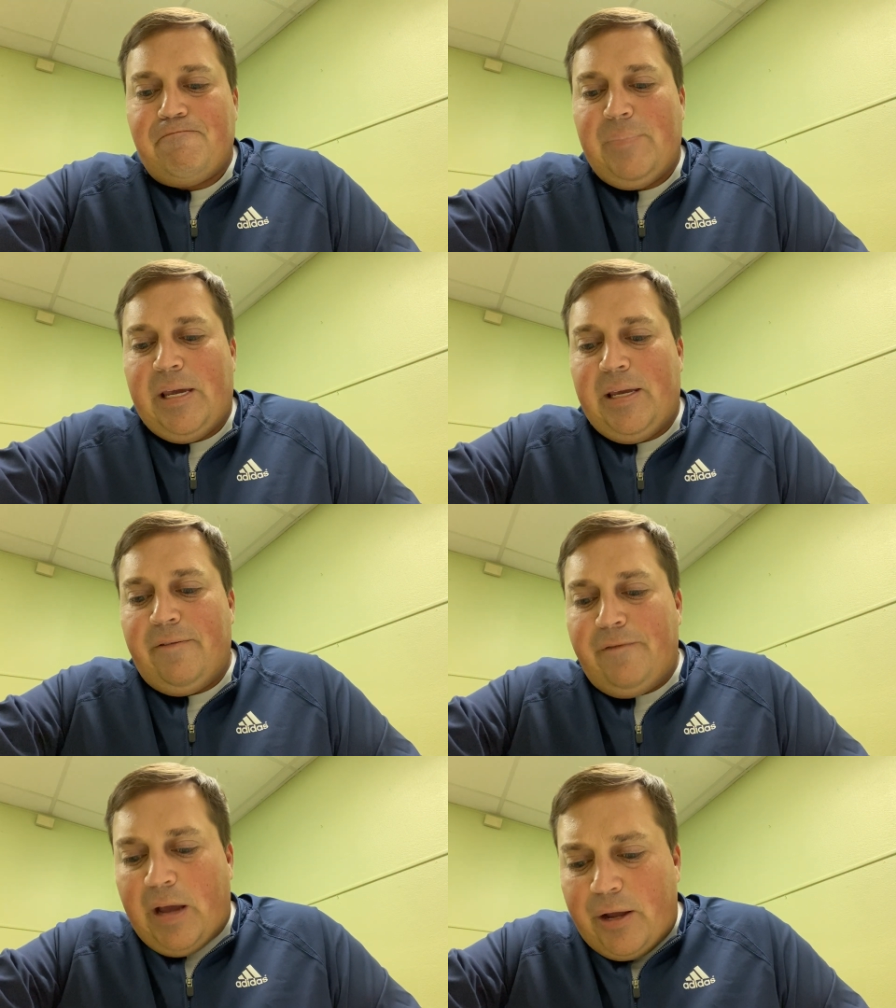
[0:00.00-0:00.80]
They
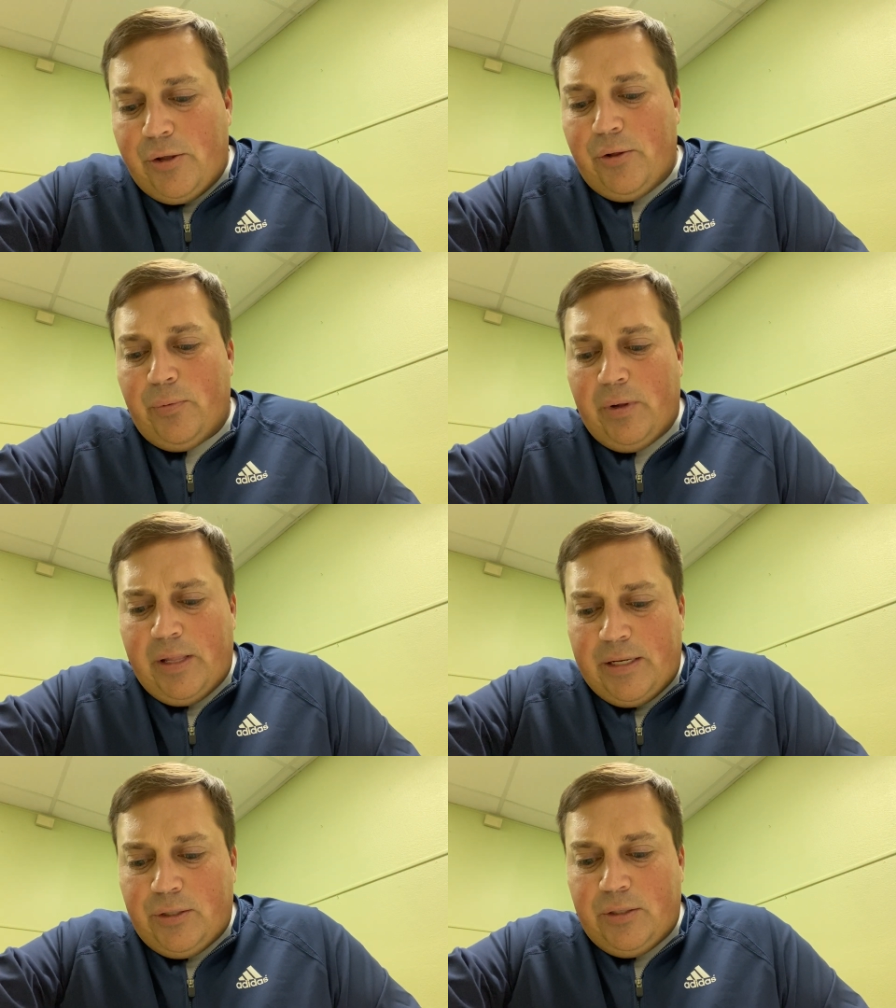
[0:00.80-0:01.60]
can value the
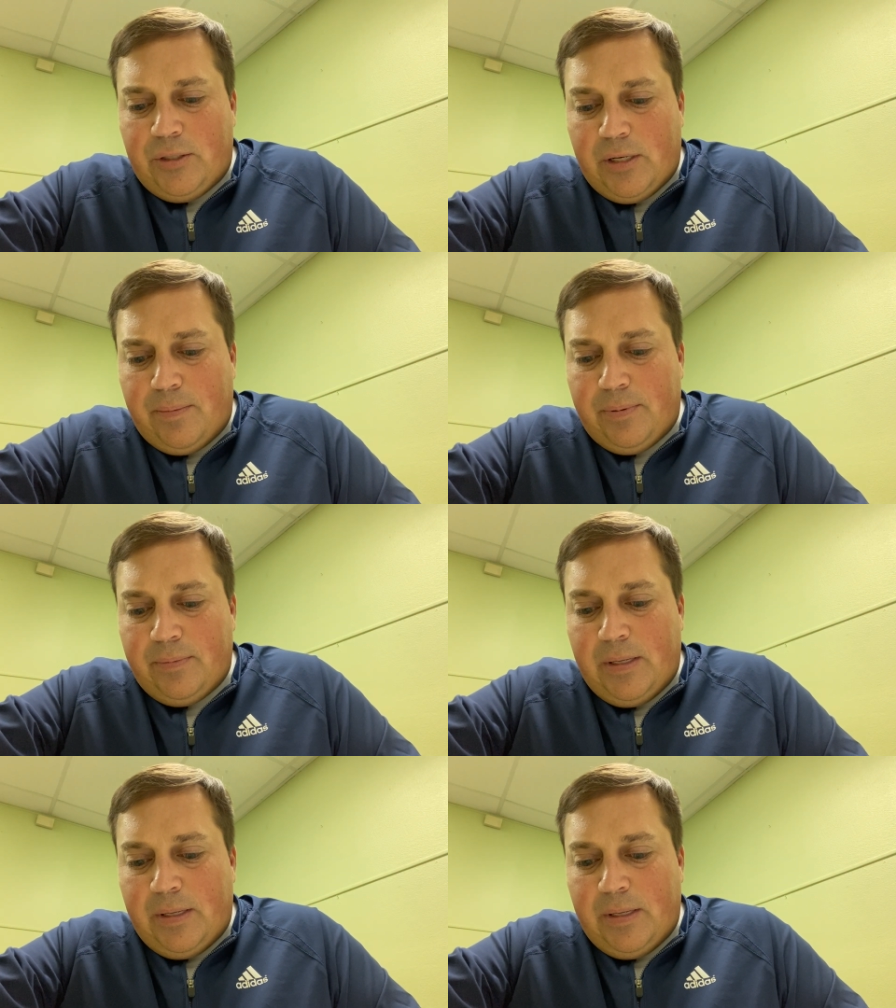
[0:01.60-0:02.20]
relationship